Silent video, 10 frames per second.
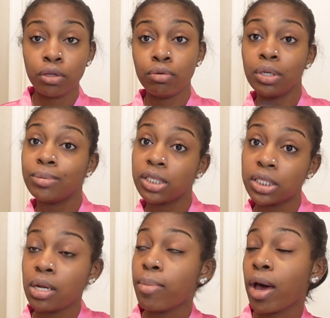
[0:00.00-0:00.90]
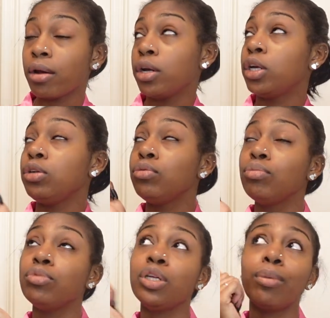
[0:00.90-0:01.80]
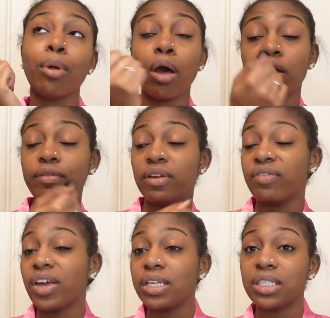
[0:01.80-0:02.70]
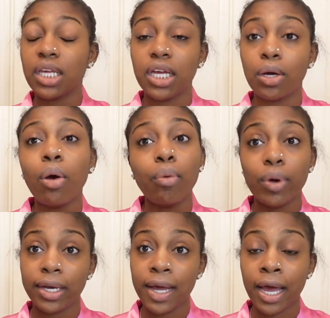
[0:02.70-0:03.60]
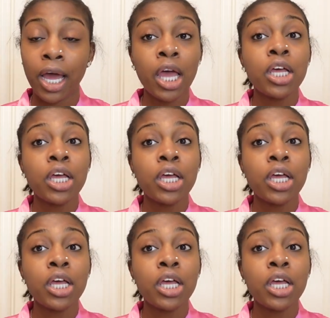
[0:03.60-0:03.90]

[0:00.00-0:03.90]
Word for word: You did this in a powder and you did it all over your face and whatnot.